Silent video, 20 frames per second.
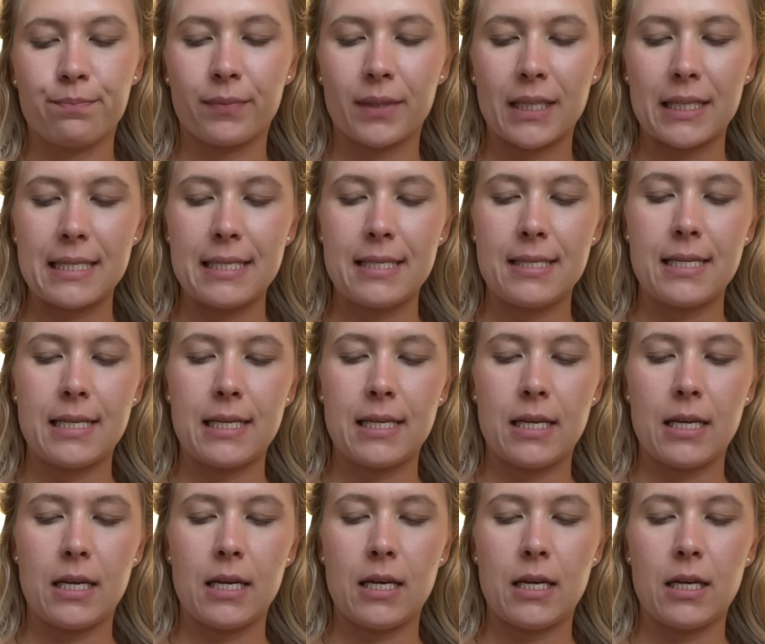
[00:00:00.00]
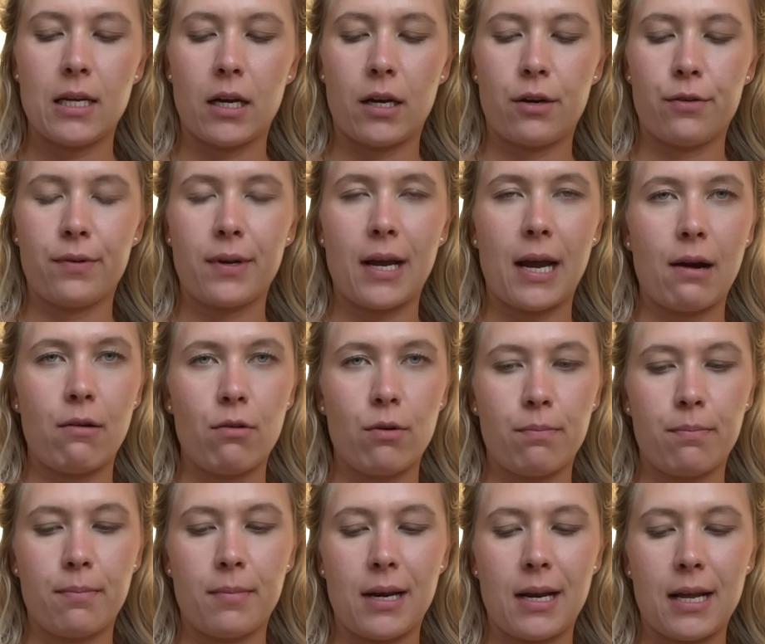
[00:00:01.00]
sticky kind of
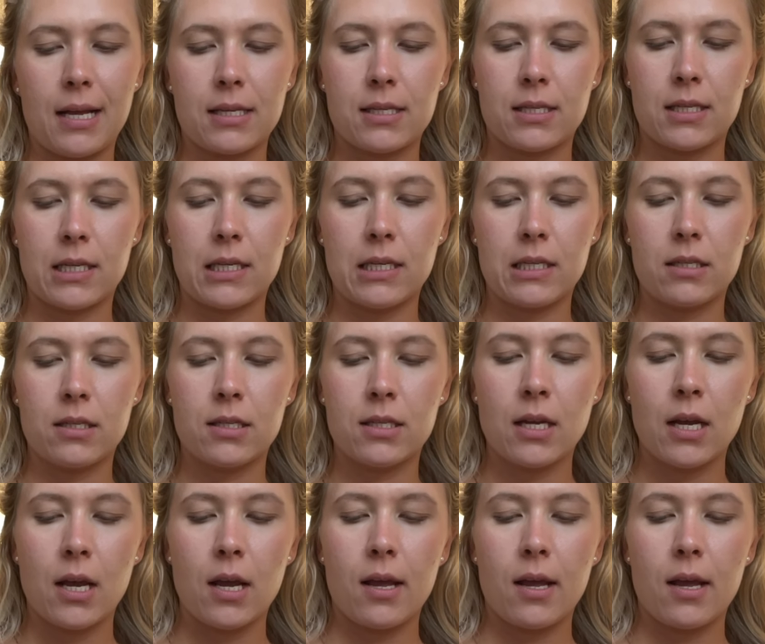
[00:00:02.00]
carob molasses